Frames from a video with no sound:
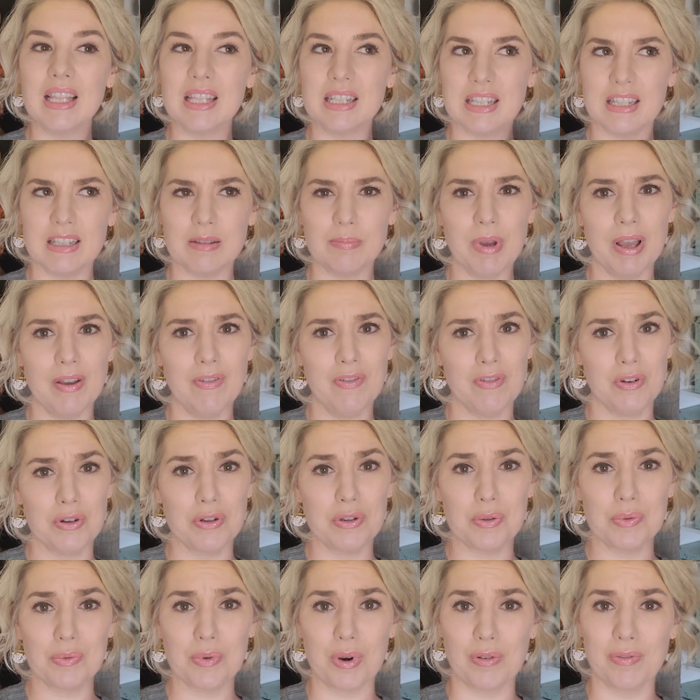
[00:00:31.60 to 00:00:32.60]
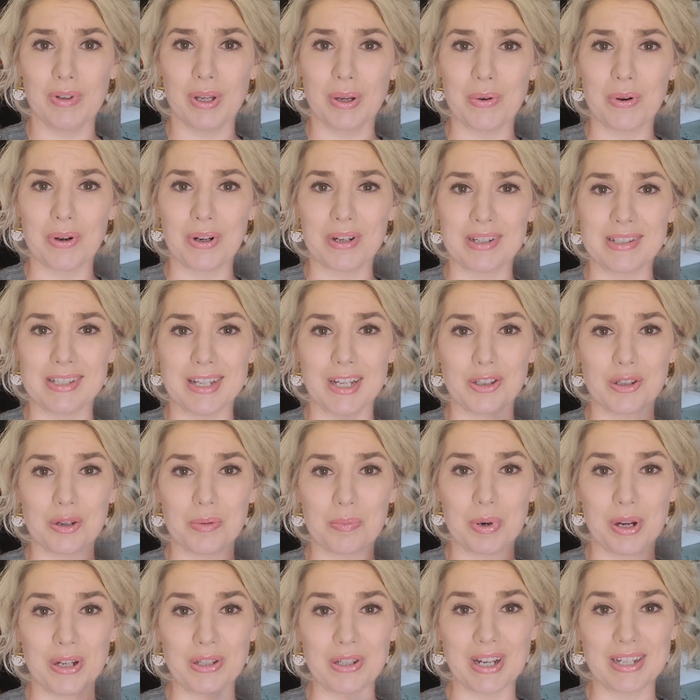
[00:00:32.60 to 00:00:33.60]
this is my first roving
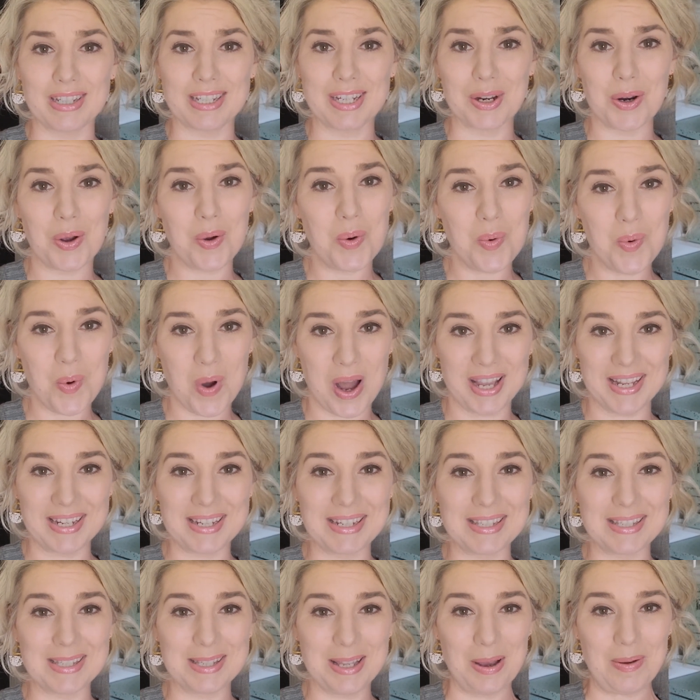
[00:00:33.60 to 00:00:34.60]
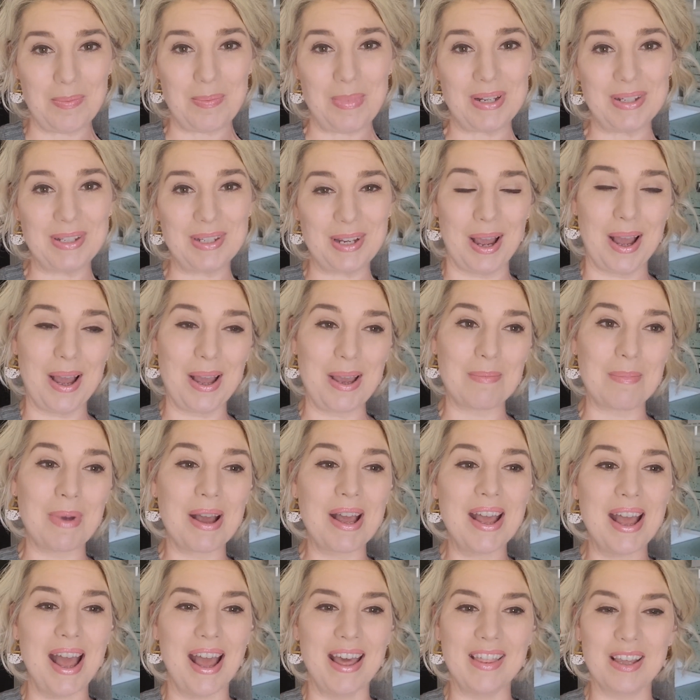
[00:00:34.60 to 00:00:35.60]
organization project in quite some time.
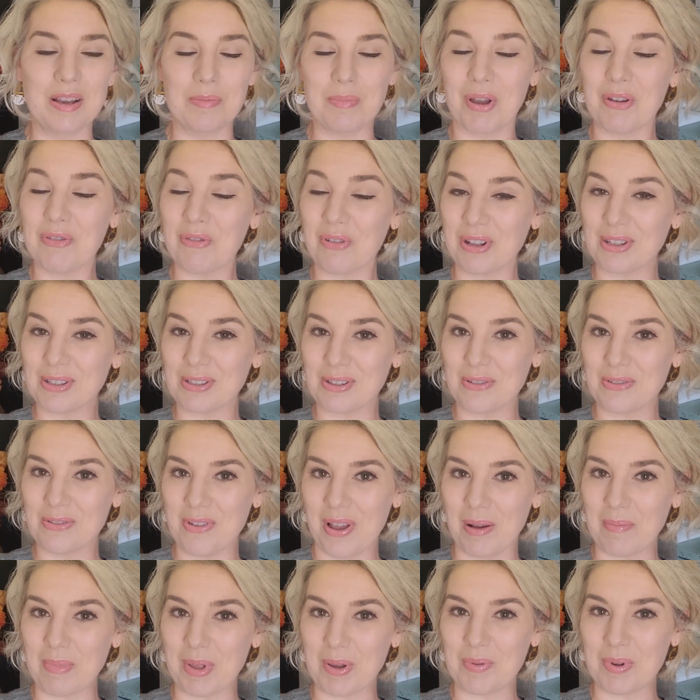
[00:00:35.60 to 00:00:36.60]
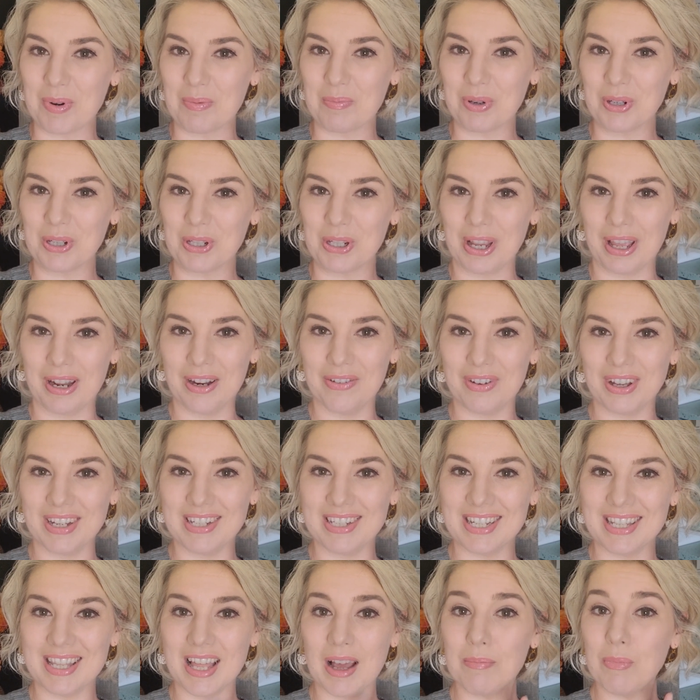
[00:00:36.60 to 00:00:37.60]
I think my friends and family would appreciate if I
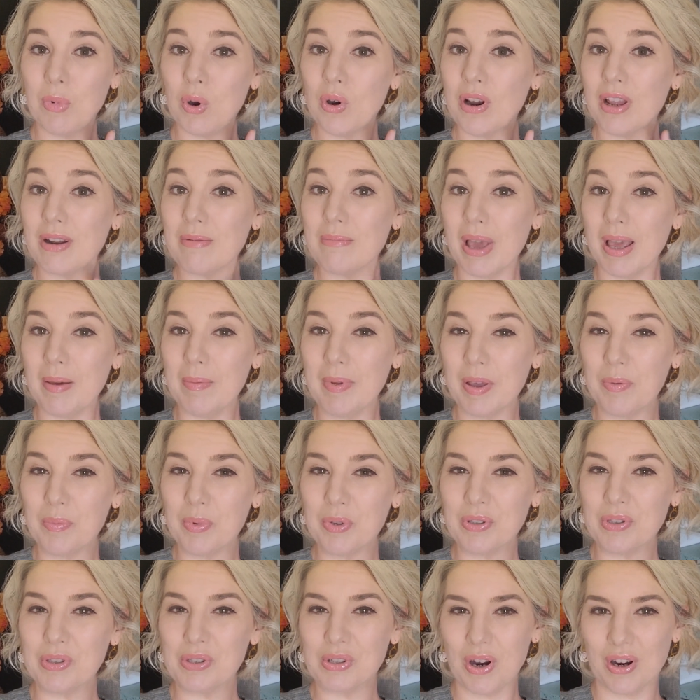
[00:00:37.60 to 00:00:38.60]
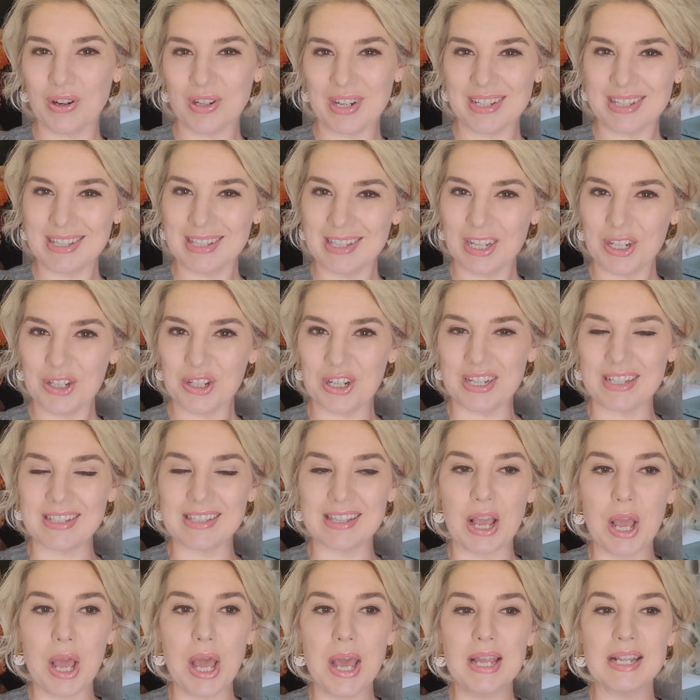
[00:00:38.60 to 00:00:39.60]
did that more, and maybe we'll start a
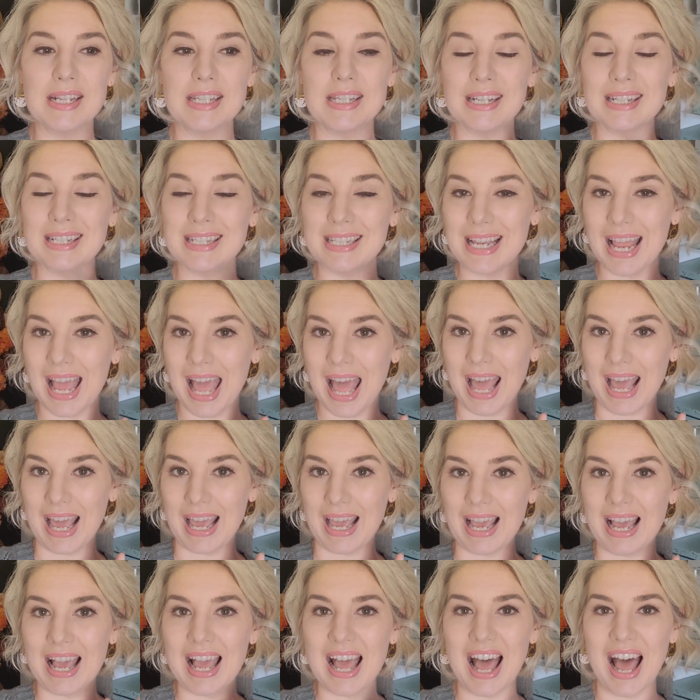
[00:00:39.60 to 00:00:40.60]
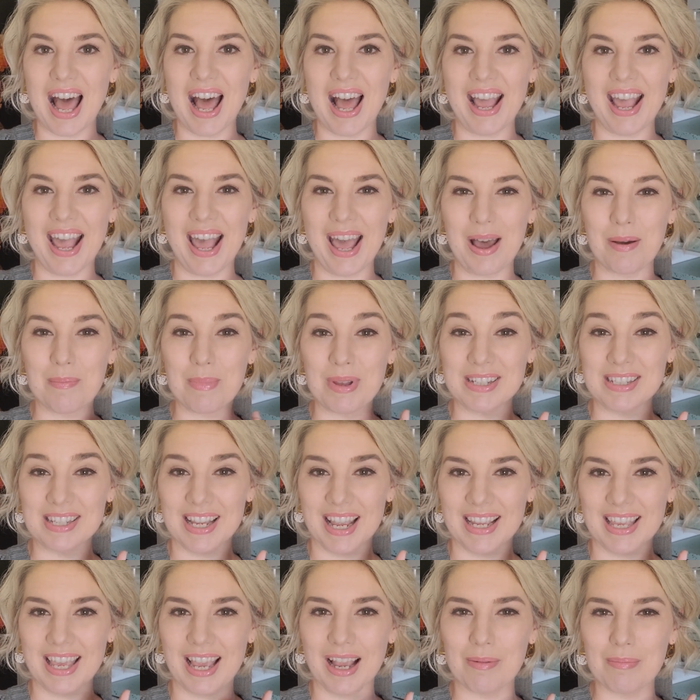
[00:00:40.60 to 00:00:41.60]
series. Today, I am
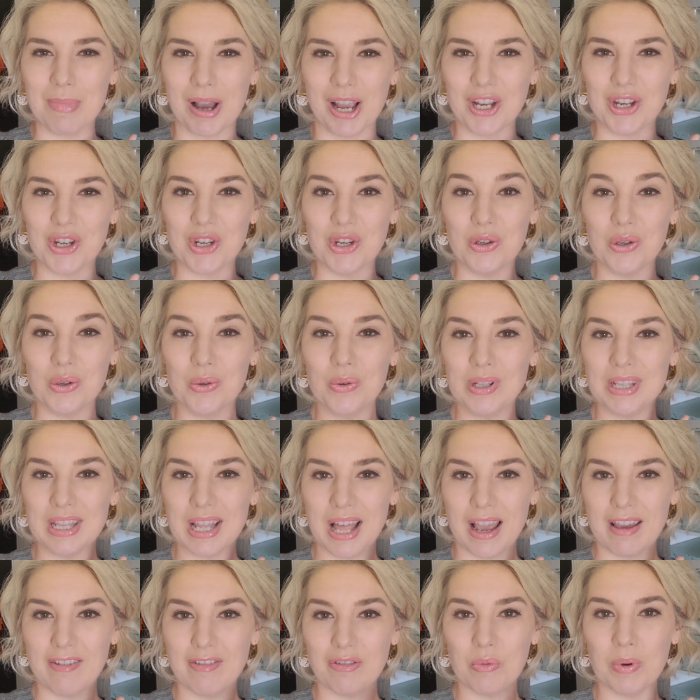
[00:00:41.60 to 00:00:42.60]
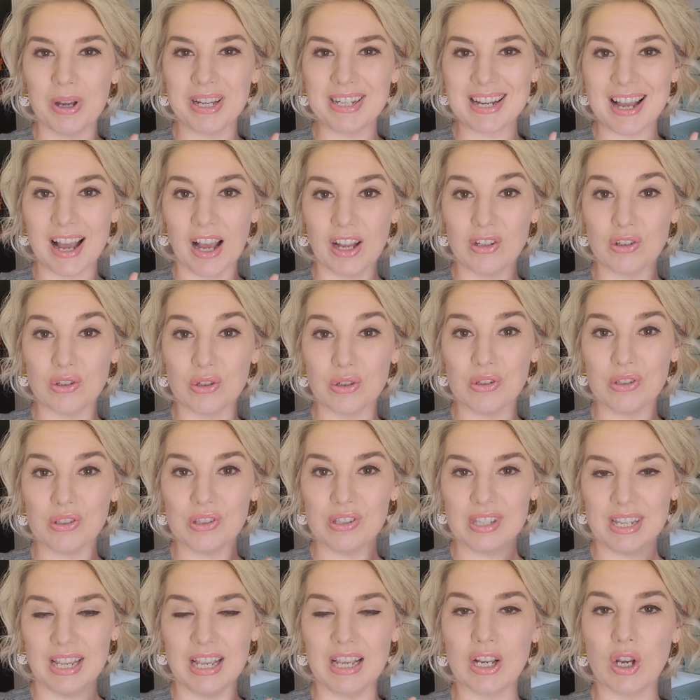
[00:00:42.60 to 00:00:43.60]
taking my new LifeWit under
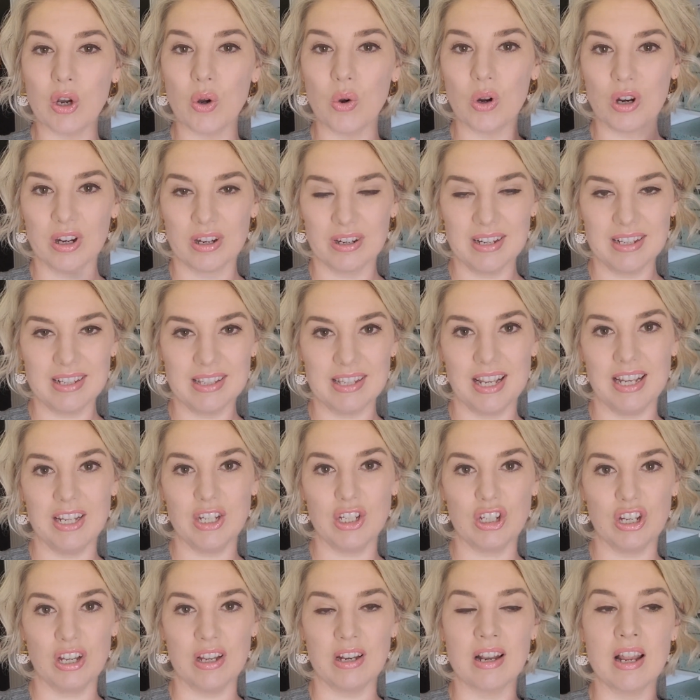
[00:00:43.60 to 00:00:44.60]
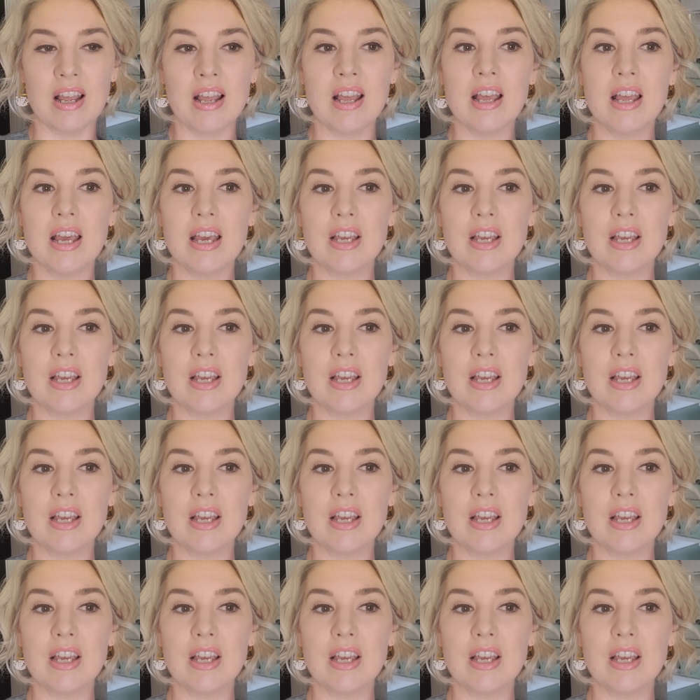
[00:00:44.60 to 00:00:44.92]
sink organization